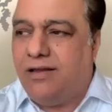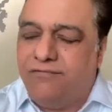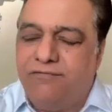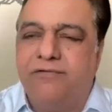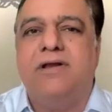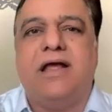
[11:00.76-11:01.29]

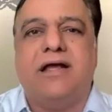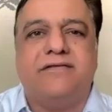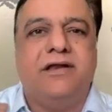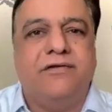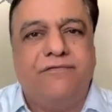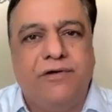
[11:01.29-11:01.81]
if you will
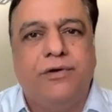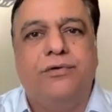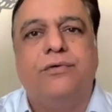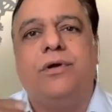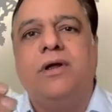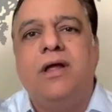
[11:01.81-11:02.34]
excel, if you will
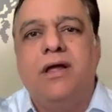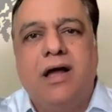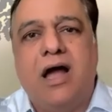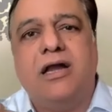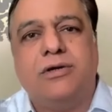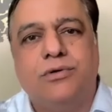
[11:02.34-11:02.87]
do
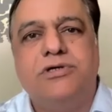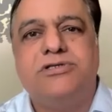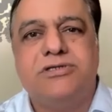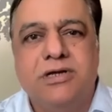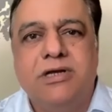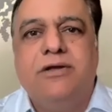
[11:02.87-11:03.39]
higher
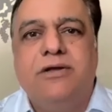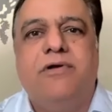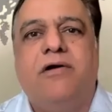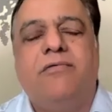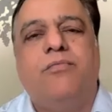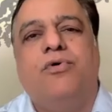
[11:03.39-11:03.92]
course, you
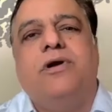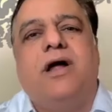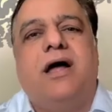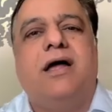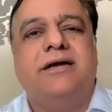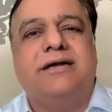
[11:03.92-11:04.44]
have more
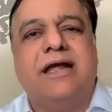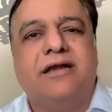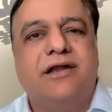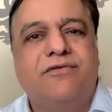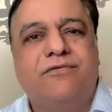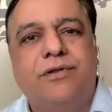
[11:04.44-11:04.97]
higher
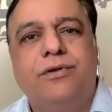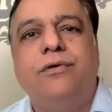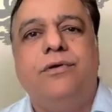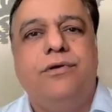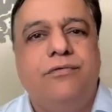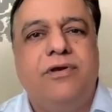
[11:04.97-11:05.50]
techniques with
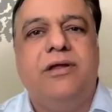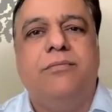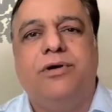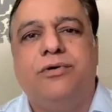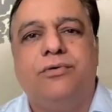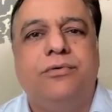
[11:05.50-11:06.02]
you, you will
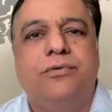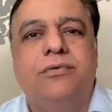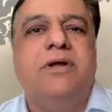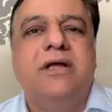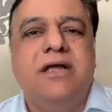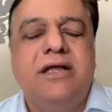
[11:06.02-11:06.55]
able
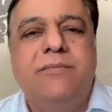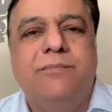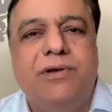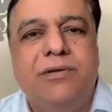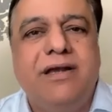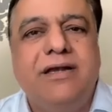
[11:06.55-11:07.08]
to
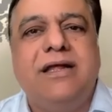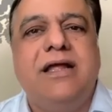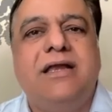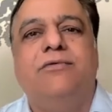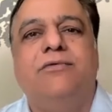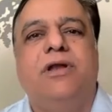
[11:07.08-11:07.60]
implement
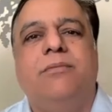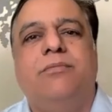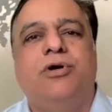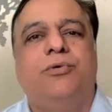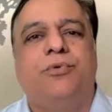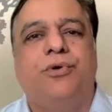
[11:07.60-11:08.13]
and you will
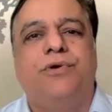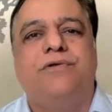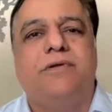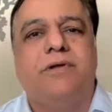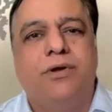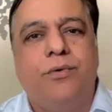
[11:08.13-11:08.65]
able to
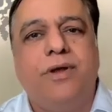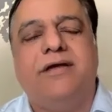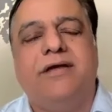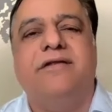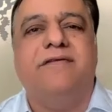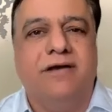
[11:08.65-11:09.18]
produce quick
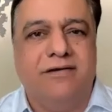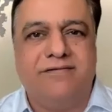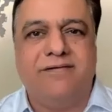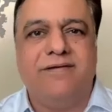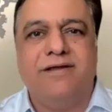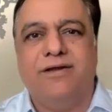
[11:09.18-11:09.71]

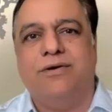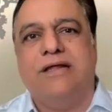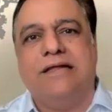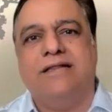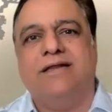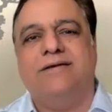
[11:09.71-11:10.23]
results,
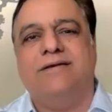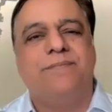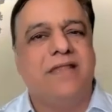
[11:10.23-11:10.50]
like that.